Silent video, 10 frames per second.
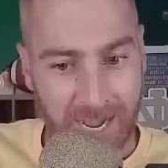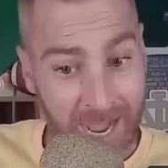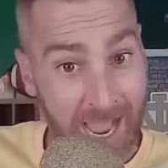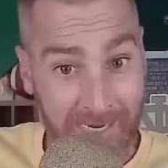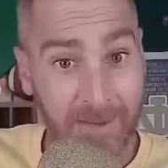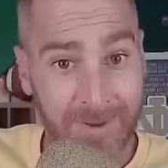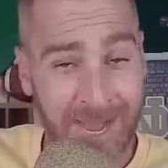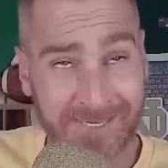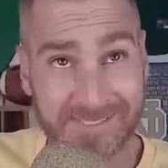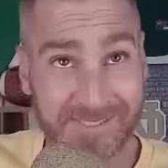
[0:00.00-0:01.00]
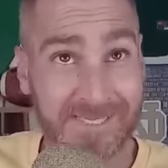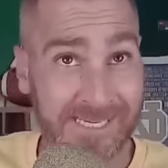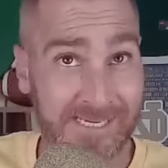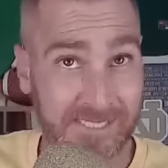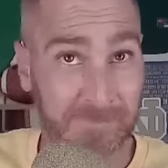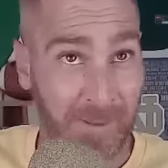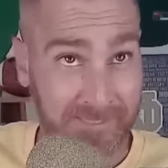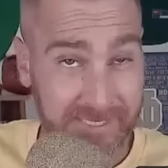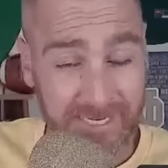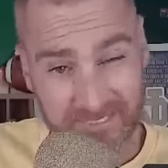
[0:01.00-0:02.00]
I am honestly
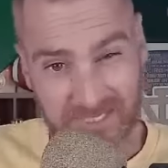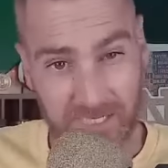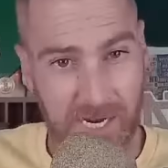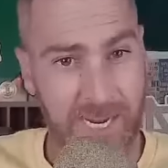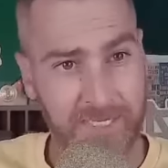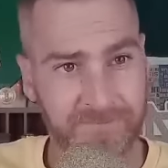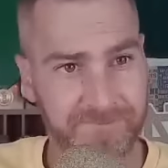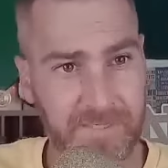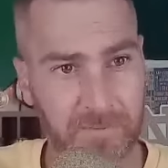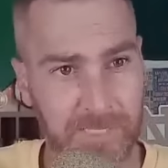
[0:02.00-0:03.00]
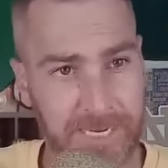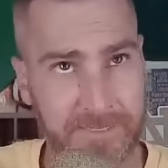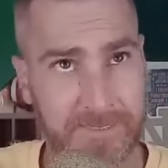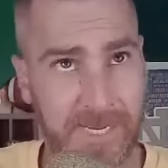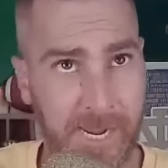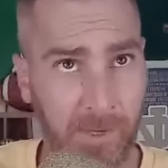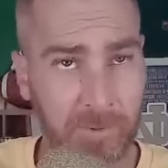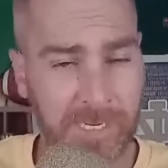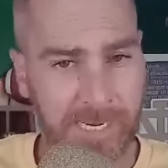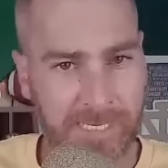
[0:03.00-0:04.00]
expecting it to kind of feel like
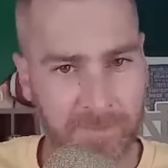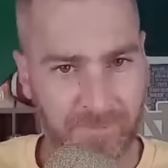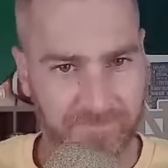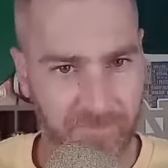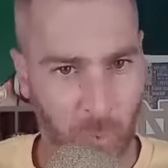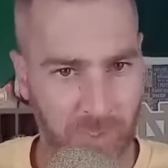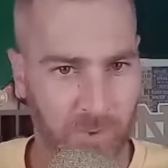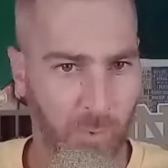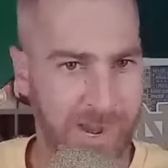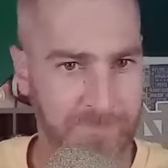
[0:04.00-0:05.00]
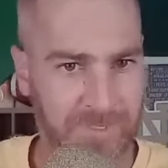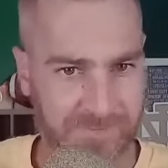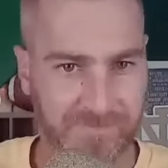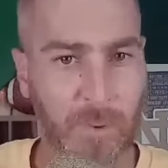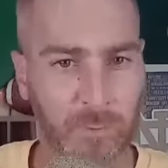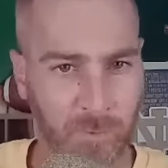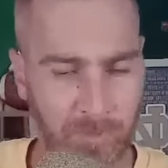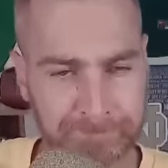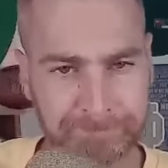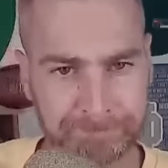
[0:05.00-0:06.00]
tailgating before grandma's
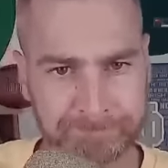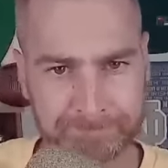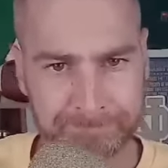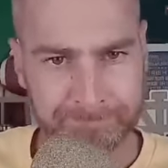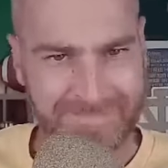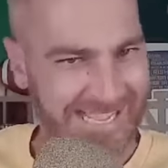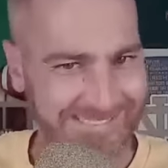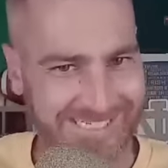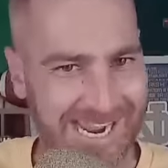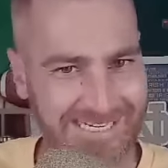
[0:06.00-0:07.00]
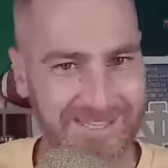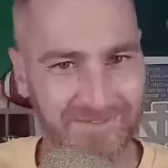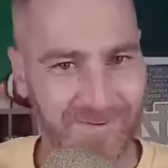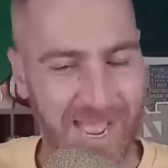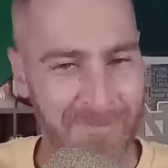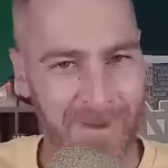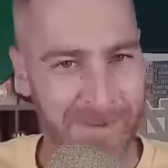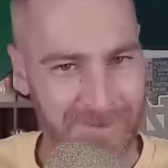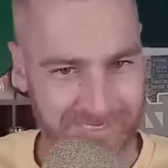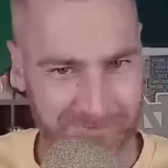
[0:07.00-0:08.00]
funeral. That's kind of the vibe
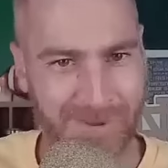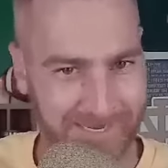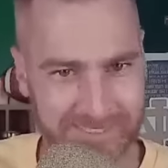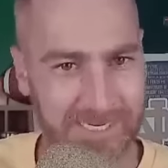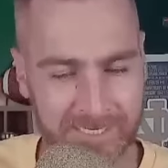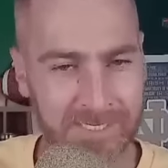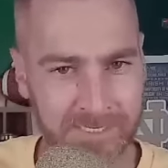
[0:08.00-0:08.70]
I'm expecting.